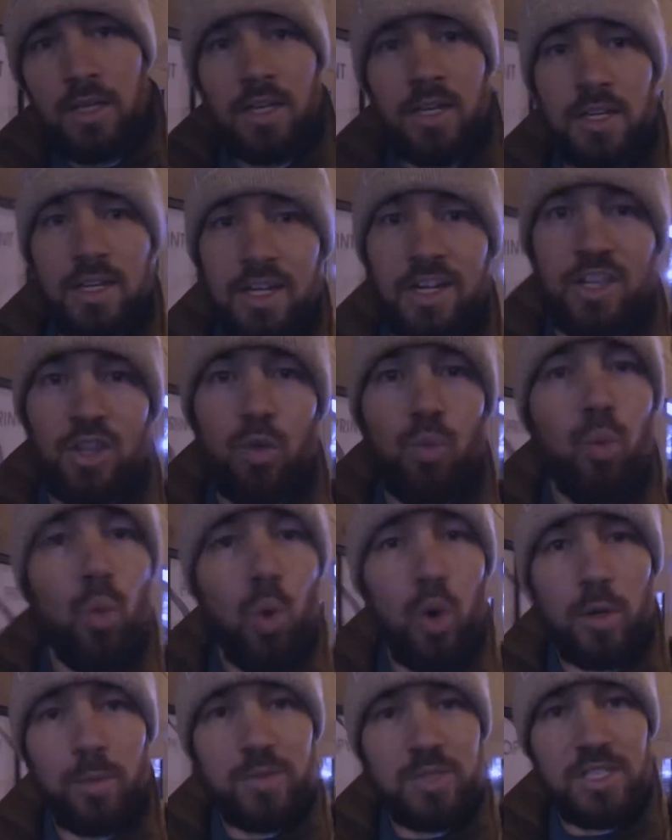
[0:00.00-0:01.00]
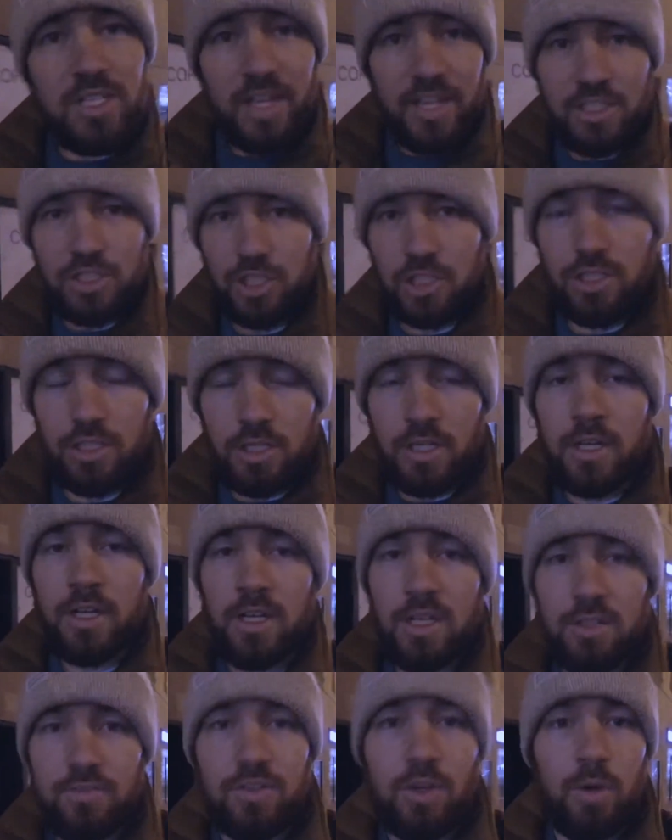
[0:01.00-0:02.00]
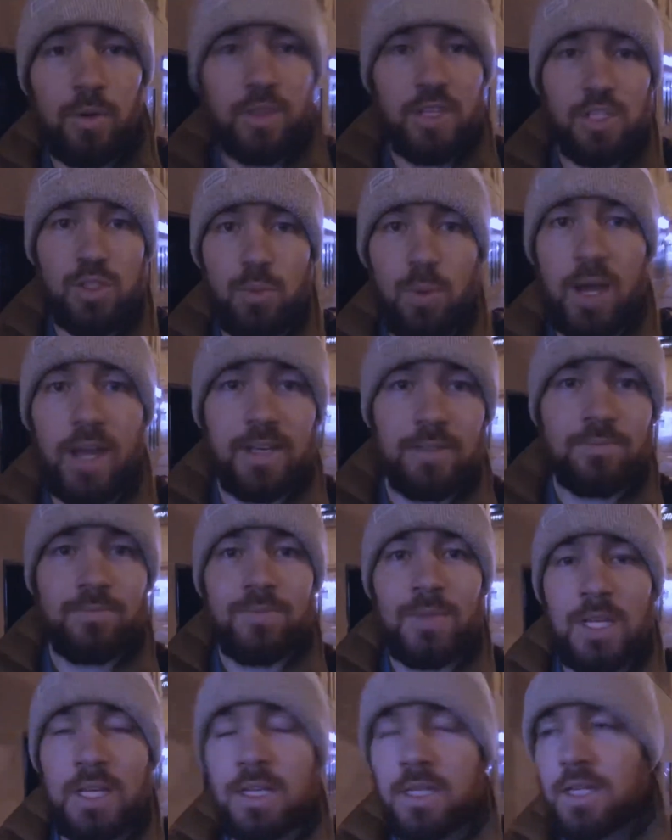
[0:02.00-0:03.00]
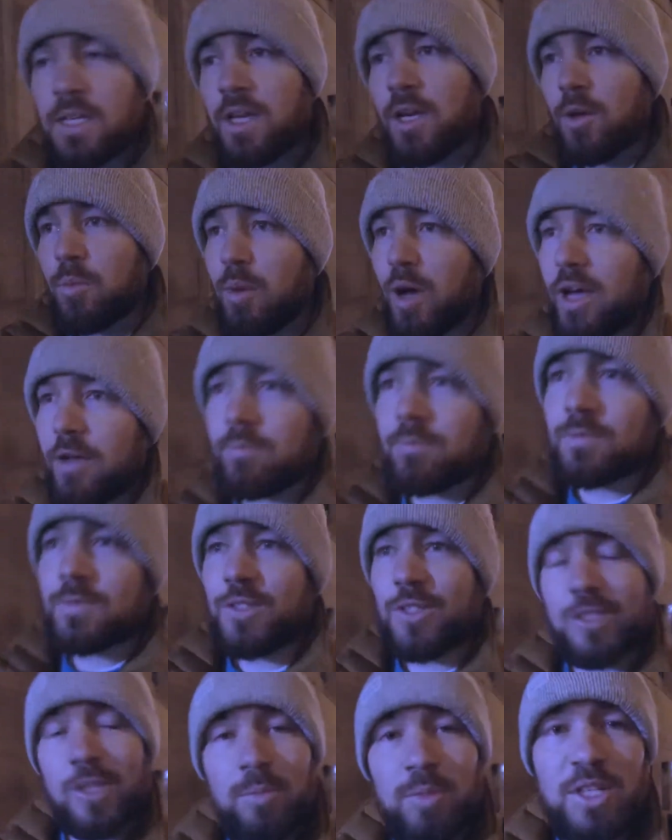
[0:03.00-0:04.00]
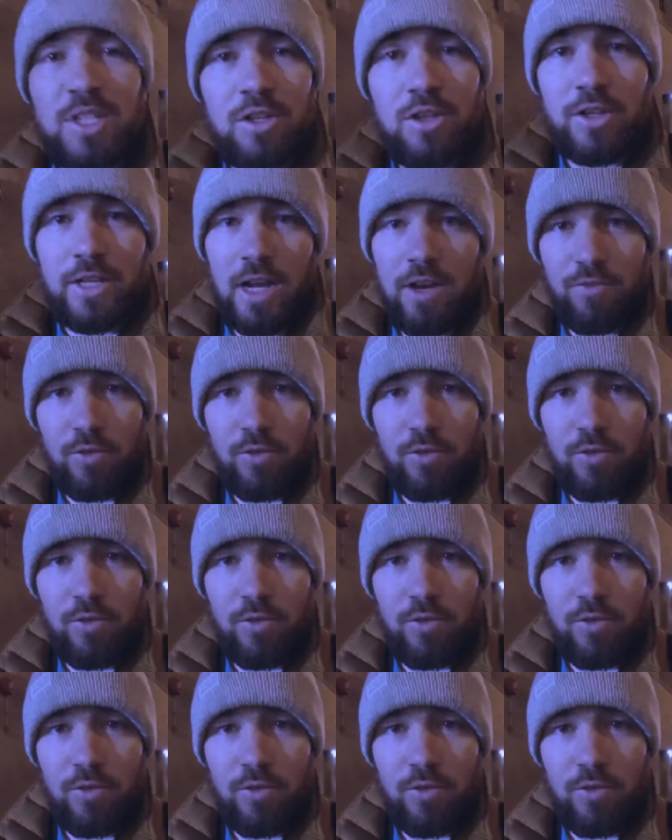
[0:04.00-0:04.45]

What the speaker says: kind of the warped nature of going this wide. But just something to look out